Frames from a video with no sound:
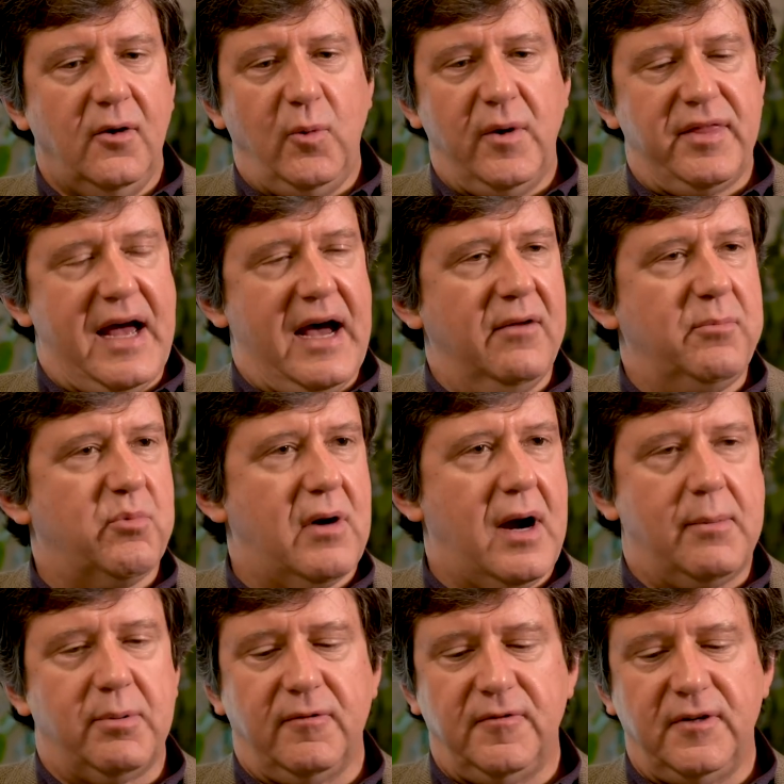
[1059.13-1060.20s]
without
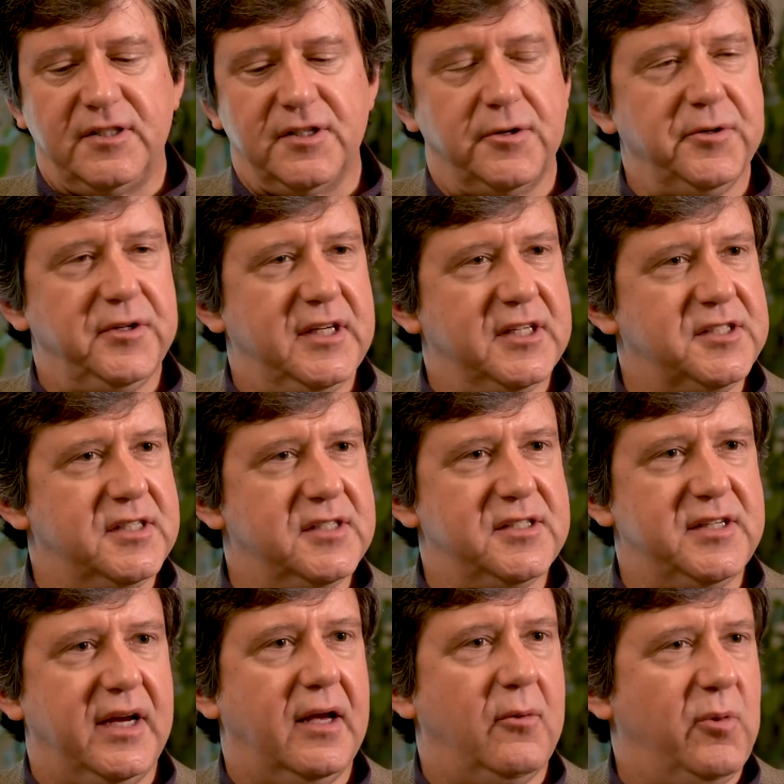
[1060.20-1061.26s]
proper physical
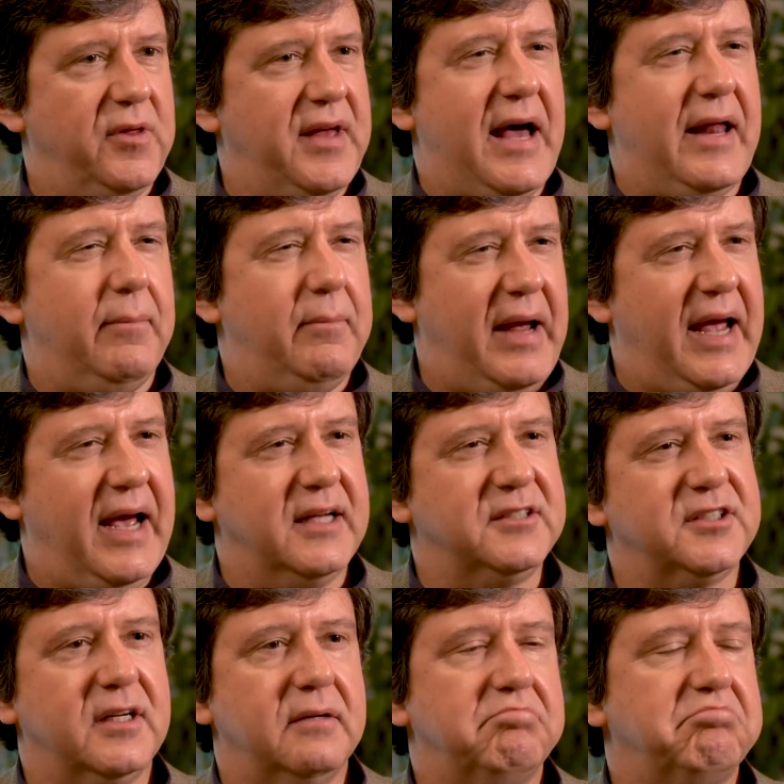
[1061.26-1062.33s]
distancing and without a
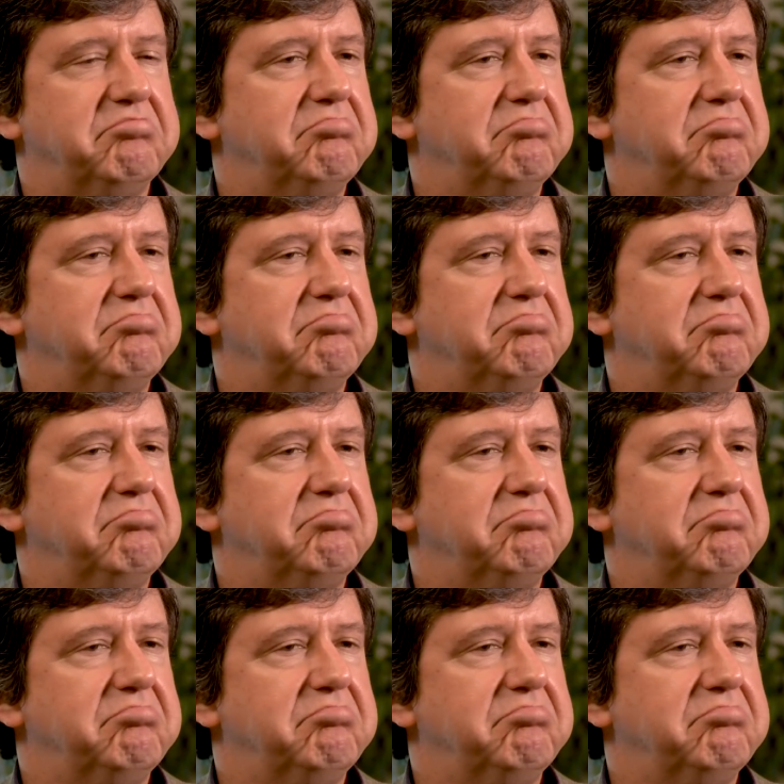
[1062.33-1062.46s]
mask,